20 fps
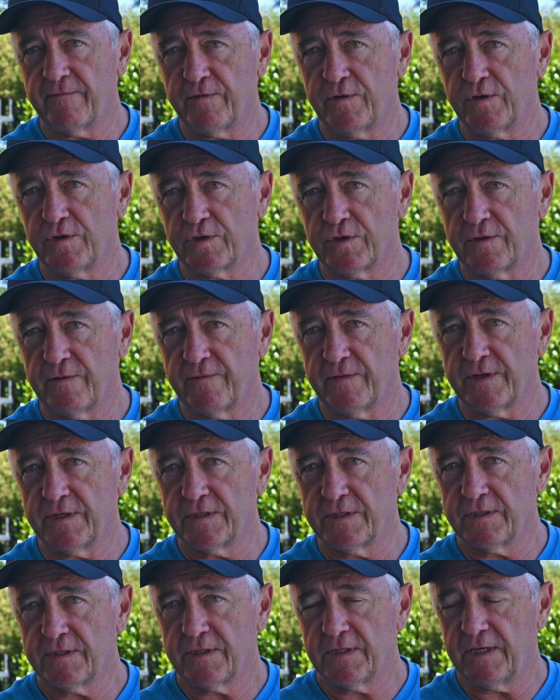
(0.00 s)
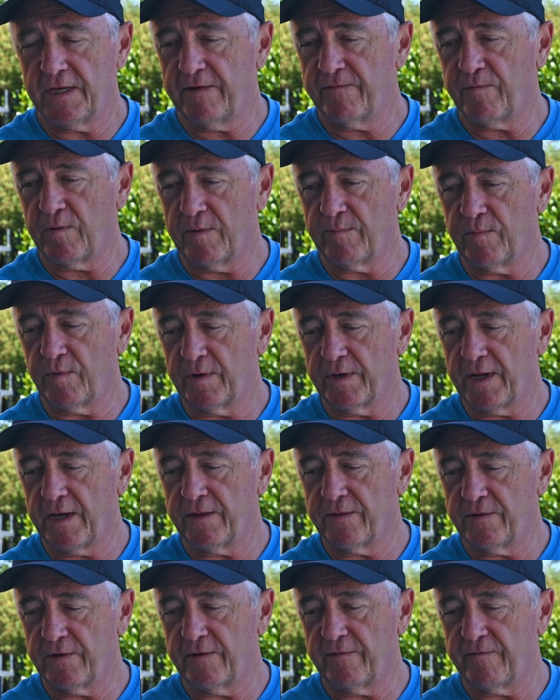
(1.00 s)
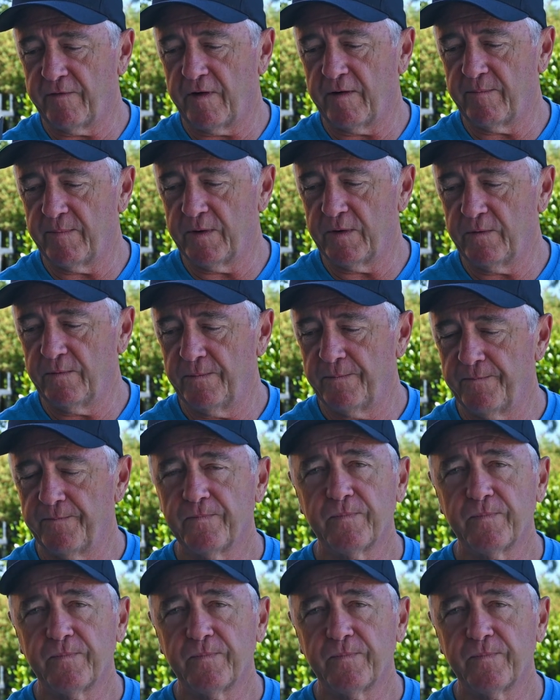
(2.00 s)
version of this, the F1.8 35mm,